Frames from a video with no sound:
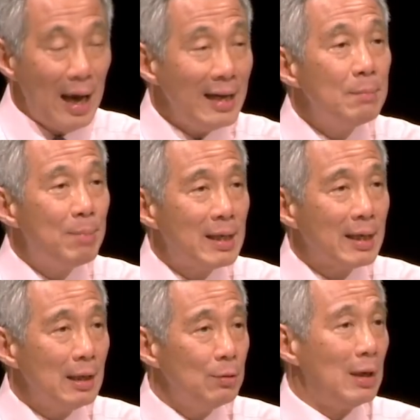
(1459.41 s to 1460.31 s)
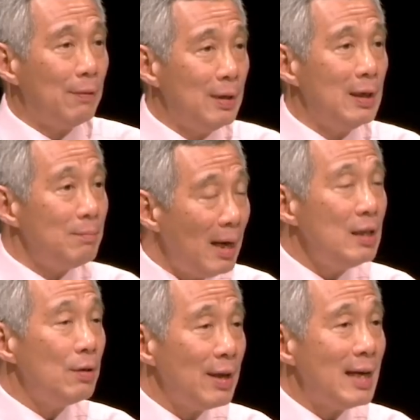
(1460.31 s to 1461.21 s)
and in particular would have hurt
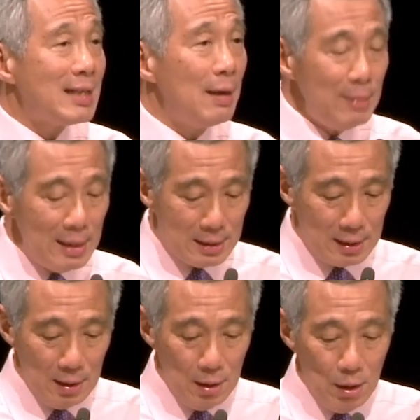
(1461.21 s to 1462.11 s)
many of the S M Es